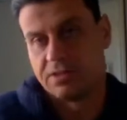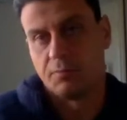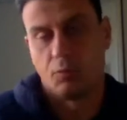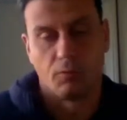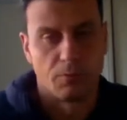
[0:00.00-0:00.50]

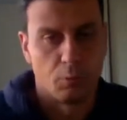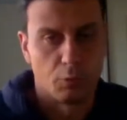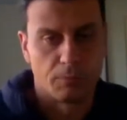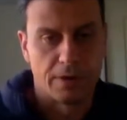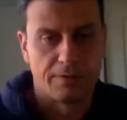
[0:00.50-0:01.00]
report
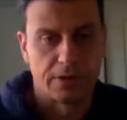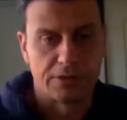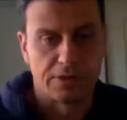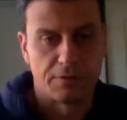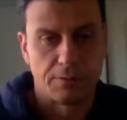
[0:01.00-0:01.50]
refresh
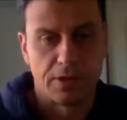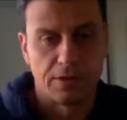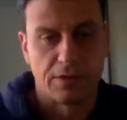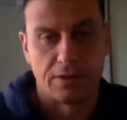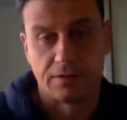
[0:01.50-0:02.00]
every month,
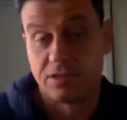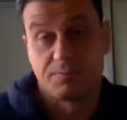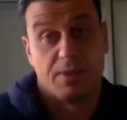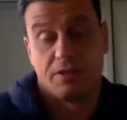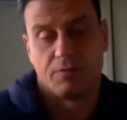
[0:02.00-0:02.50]
and just
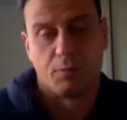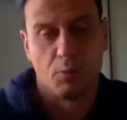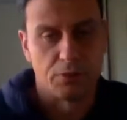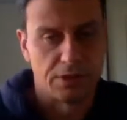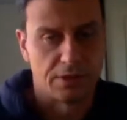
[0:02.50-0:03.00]
better
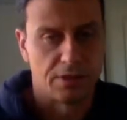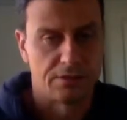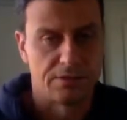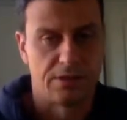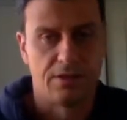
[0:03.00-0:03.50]
reporting and
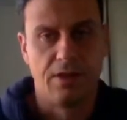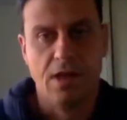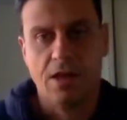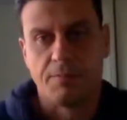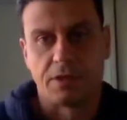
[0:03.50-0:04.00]

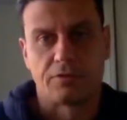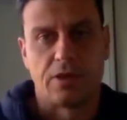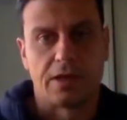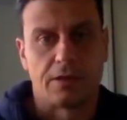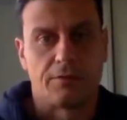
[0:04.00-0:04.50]
better
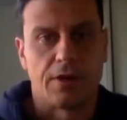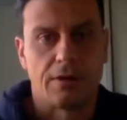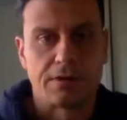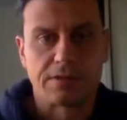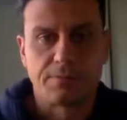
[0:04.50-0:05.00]
tracking of
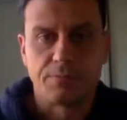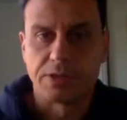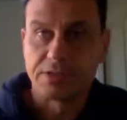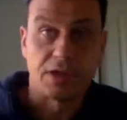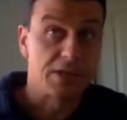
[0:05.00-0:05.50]
errors. But I
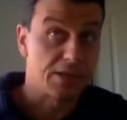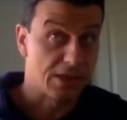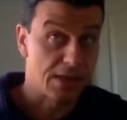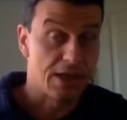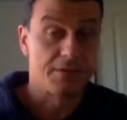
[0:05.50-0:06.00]
think then
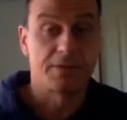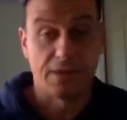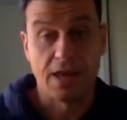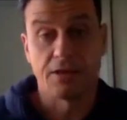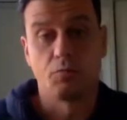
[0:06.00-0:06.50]
after that,
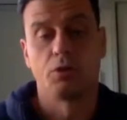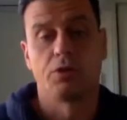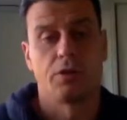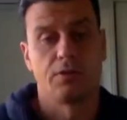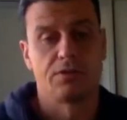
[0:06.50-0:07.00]
you'd want to go
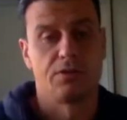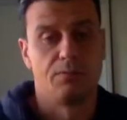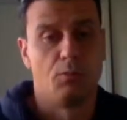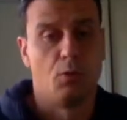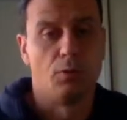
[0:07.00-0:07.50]
to
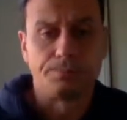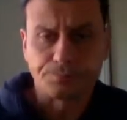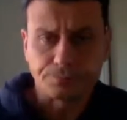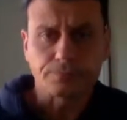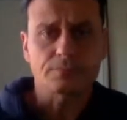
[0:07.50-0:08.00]
more
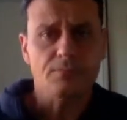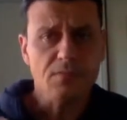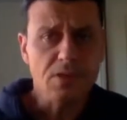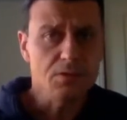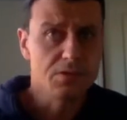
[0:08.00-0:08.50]

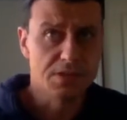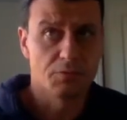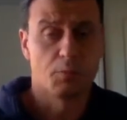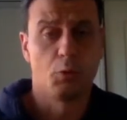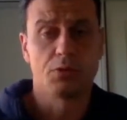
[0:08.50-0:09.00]
using the
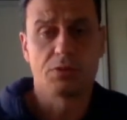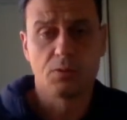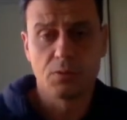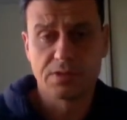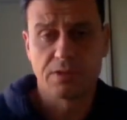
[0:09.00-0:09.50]
reporting tools
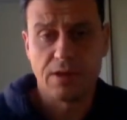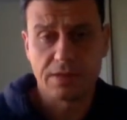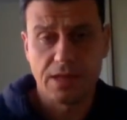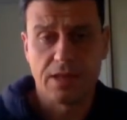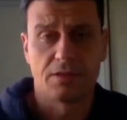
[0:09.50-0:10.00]
that are out
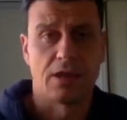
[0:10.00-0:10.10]
there, like